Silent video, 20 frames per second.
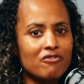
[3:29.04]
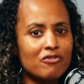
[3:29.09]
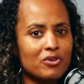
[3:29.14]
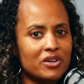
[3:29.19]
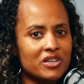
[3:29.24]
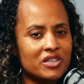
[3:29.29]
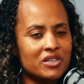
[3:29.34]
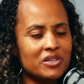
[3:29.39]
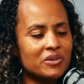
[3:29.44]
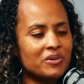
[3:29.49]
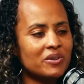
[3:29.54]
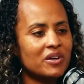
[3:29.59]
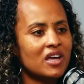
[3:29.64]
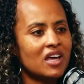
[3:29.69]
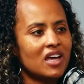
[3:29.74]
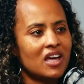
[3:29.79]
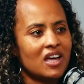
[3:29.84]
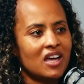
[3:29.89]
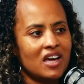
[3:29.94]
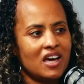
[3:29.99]
it for you.
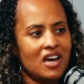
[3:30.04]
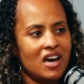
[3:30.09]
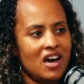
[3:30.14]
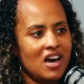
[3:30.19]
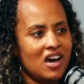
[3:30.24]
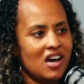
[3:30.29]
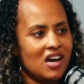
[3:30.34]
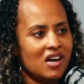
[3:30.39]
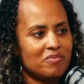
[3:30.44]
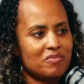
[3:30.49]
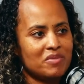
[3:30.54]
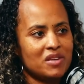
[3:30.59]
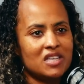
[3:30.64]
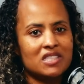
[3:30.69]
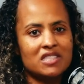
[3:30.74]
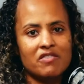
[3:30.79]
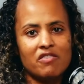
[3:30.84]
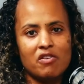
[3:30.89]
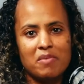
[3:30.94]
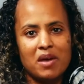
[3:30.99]

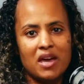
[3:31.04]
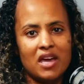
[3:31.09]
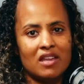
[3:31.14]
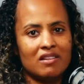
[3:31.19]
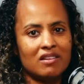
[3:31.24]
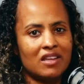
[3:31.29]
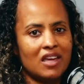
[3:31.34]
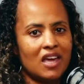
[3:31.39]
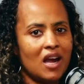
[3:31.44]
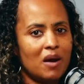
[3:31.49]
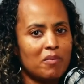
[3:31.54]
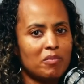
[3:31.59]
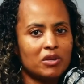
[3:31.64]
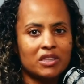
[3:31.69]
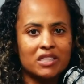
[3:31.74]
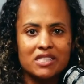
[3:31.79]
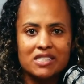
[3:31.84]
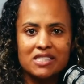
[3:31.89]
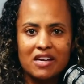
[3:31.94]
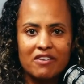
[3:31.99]
He's even made
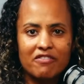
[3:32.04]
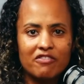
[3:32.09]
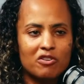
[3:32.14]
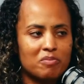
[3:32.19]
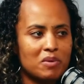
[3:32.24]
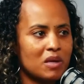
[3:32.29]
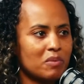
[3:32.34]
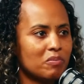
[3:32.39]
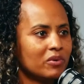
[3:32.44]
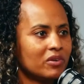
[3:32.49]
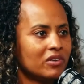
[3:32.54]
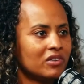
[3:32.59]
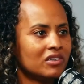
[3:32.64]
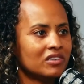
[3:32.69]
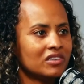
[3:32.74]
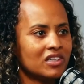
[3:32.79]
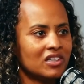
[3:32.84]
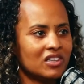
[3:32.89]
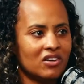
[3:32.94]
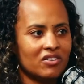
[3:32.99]
camera lists up for
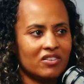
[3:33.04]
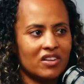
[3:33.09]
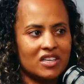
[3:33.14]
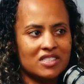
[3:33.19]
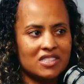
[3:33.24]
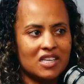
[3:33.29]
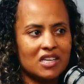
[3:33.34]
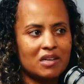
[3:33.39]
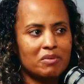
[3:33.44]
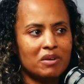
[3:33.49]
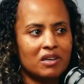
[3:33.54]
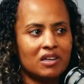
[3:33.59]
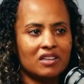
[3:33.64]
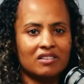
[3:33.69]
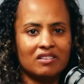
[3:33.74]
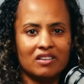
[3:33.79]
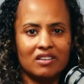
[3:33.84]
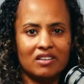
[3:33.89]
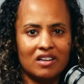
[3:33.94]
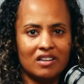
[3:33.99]
people. You know, they send him
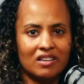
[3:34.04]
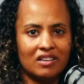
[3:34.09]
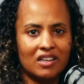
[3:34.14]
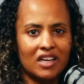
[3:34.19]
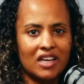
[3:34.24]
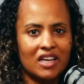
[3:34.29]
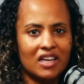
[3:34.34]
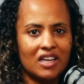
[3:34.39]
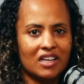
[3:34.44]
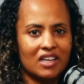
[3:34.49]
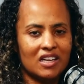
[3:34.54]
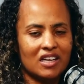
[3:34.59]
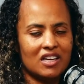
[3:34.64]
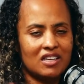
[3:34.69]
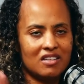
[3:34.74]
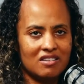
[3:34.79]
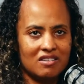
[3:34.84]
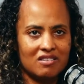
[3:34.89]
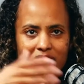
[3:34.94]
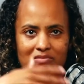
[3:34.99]
a link.
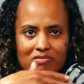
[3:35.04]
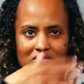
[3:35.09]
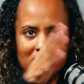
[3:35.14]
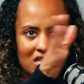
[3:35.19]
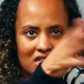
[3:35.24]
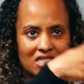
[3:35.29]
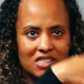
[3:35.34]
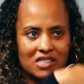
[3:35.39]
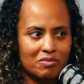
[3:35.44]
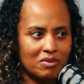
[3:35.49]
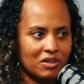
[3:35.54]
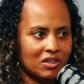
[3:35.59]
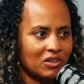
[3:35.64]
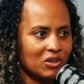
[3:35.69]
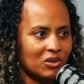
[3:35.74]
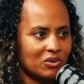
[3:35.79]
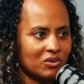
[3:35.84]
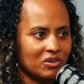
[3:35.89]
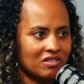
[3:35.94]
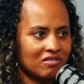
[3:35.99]
He sends him a
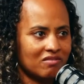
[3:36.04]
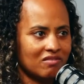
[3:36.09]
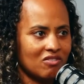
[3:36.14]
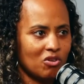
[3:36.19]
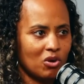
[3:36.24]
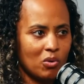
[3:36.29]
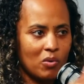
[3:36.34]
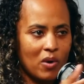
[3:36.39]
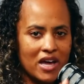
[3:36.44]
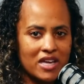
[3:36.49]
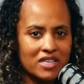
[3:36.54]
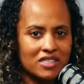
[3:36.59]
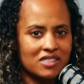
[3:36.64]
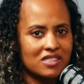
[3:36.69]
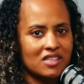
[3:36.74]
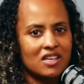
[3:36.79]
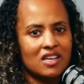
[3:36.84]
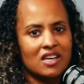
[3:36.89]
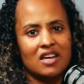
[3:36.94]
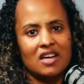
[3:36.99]
little
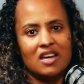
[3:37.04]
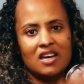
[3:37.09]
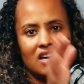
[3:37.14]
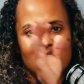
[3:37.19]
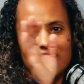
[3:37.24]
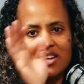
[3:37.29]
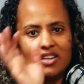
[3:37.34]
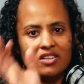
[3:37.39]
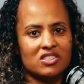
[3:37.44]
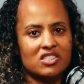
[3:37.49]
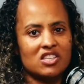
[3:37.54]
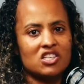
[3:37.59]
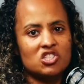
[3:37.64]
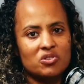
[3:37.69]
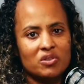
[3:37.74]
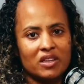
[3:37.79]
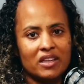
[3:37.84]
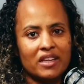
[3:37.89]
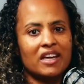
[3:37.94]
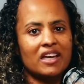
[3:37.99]
request. And he'll
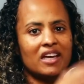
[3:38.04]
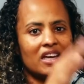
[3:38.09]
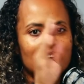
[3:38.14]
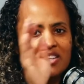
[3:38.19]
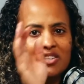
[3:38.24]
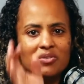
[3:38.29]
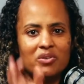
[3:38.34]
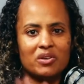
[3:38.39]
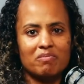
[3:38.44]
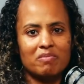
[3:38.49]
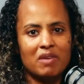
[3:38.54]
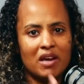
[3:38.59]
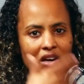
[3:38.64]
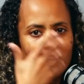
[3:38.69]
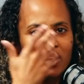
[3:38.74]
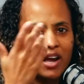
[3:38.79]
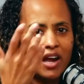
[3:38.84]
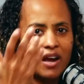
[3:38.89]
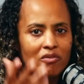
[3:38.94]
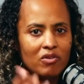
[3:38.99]
send you a link and you can make
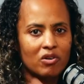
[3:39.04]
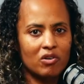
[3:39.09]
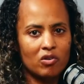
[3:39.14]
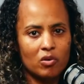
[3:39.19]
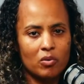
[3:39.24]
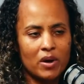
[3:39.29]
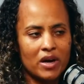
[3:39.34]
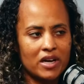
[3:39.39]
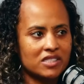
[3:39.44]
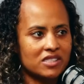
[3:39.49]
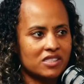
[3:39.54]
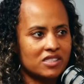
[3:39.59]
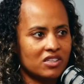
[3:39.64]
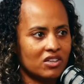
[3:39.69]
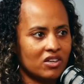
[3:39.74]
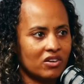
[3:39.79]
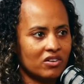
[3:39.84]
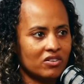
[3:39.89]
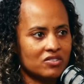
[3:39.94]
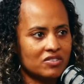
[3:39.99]
a camera request.
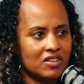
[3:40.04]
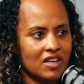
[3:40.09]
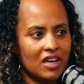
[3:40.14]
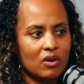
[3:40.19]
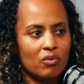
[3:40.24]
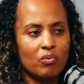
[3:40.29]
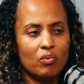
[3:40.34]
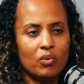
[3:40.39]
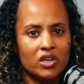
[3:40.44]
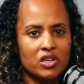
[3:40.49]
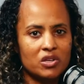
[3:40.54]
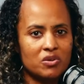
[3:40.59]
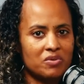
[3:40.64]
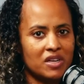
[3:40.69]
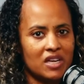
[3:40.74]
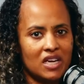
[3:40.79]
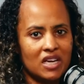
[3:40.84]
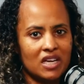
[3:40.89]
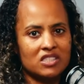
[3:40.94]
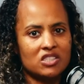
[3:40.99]
You know, it's like, what do you
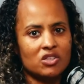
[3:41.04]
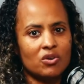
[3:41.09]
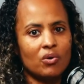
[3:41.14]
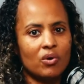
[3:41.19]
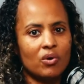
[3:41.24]
need to